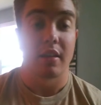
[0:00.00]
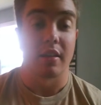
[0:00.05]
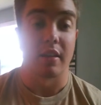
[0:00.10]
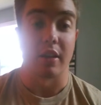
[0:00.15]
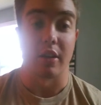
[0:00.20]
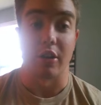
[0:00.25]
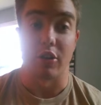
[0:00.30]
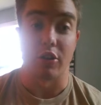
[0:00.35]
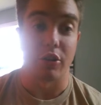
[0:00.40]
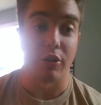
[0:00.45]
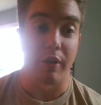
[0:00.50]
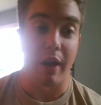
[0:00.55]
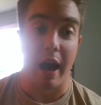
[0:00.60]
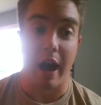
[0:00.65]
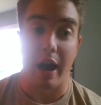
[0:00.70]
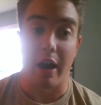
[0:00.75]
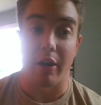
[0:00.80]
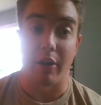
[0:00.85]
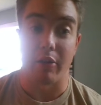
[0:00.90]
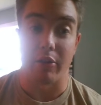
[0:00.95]
They don't know
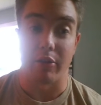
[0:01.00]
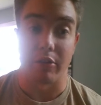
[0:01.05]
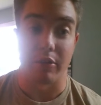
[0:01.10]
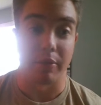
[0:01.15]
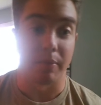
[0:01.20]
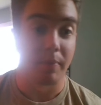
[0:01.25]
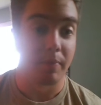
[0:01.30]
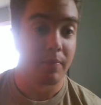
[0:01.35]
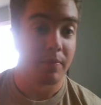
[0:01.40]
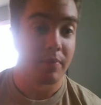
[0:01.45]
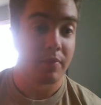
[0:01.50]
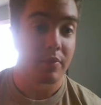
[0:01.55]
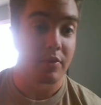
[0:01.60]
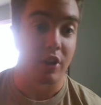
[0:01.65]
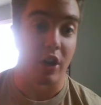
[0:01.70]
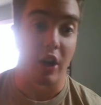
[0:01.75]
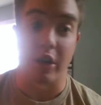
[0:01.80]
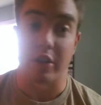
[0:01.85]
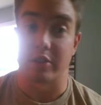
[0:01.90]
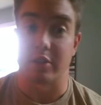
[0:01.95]
how to
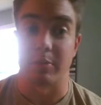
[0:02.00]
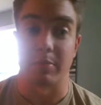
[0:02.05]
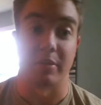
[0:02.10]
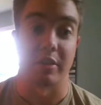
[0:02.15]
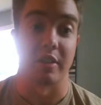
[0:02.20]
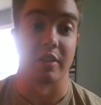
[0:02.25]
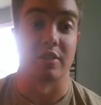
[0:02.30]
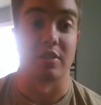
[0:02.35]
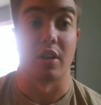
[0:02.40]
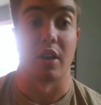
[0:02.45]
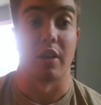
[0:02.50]
talk to police